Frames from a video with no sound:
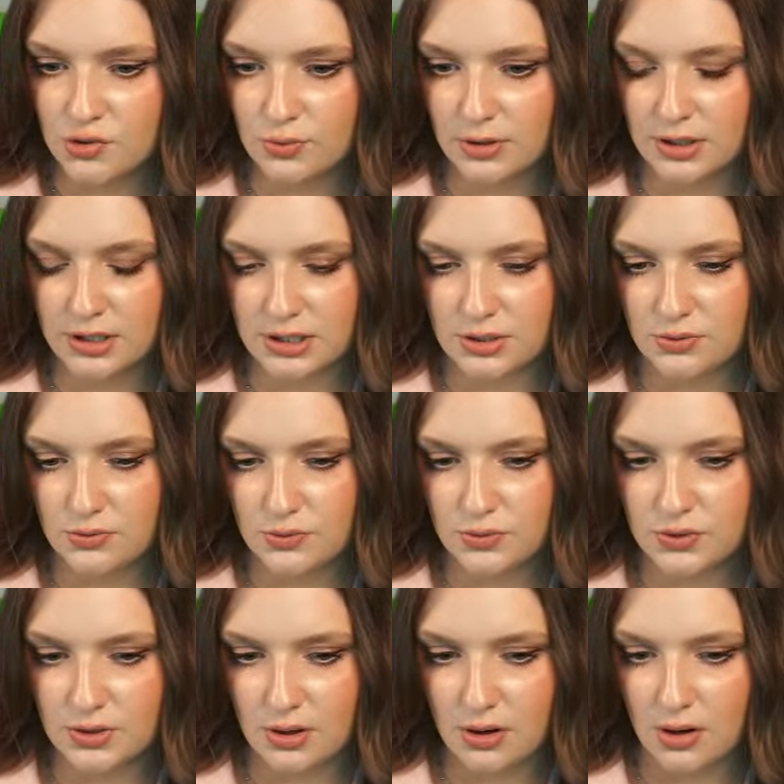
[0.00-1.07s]
We're gonna use
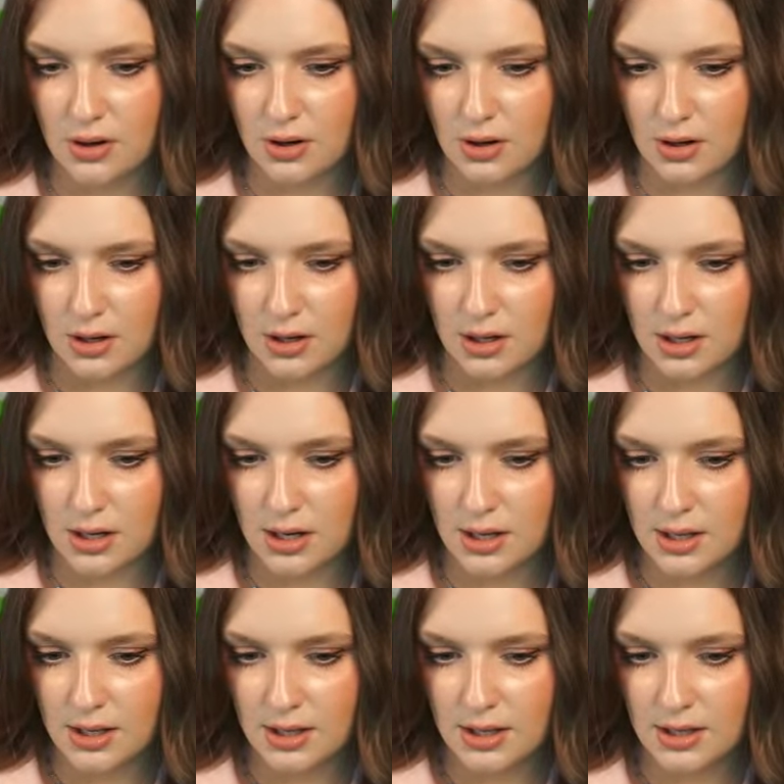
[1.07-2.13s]
our
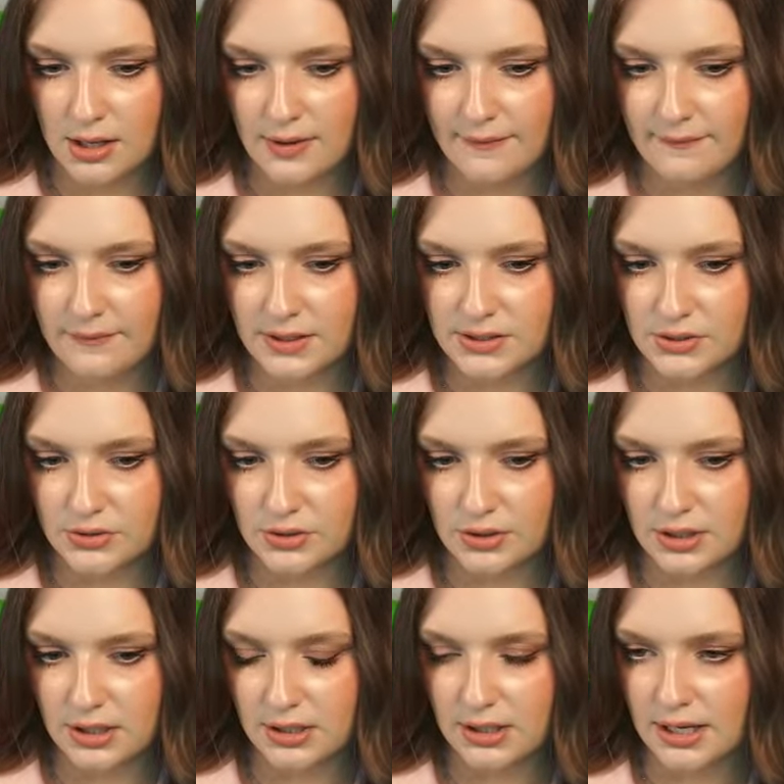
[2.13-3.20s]
visitor
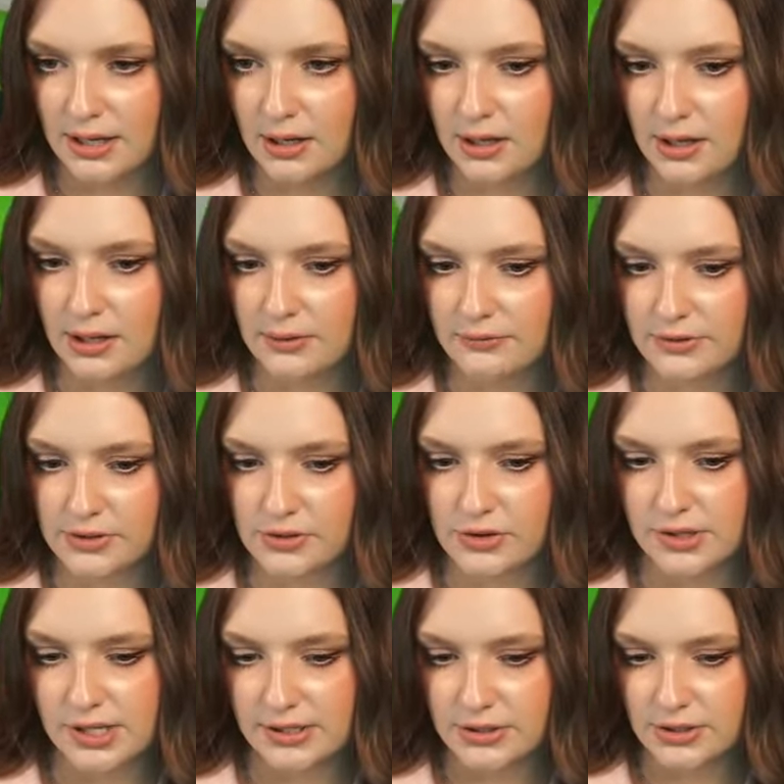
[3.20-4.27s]
collect uh, visitor
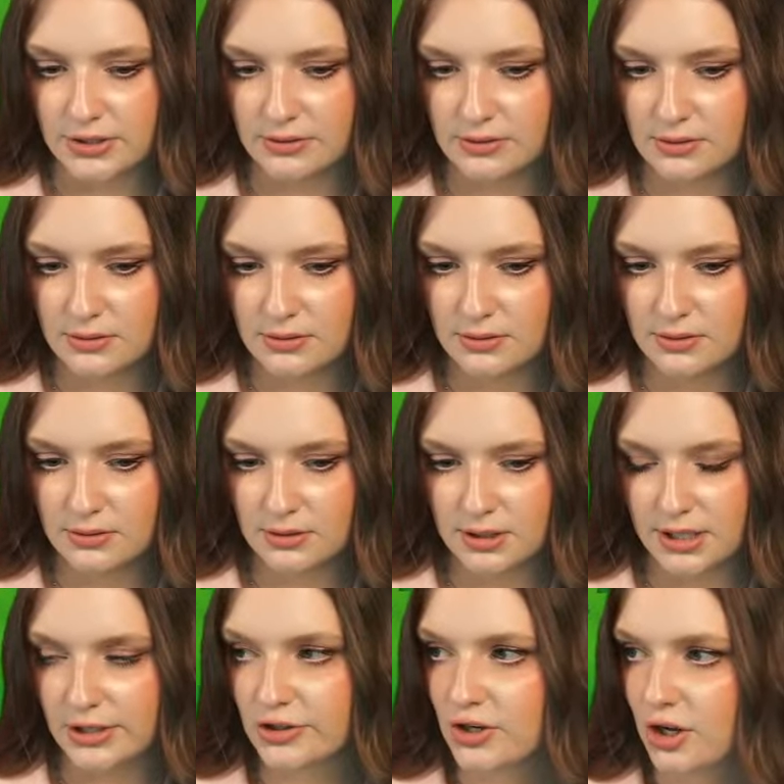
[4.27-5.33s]
collector
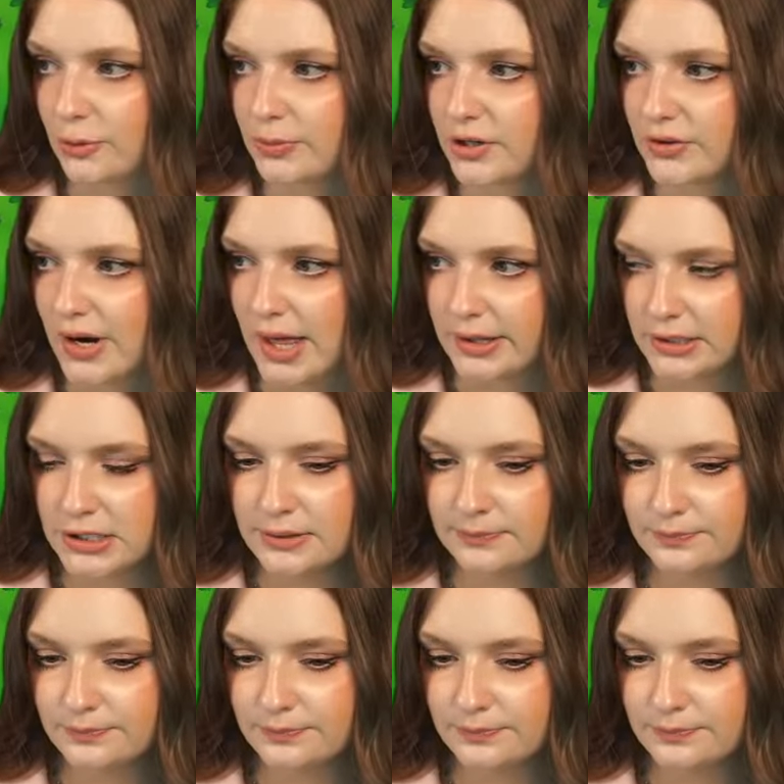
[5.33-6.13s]
collection helper rather.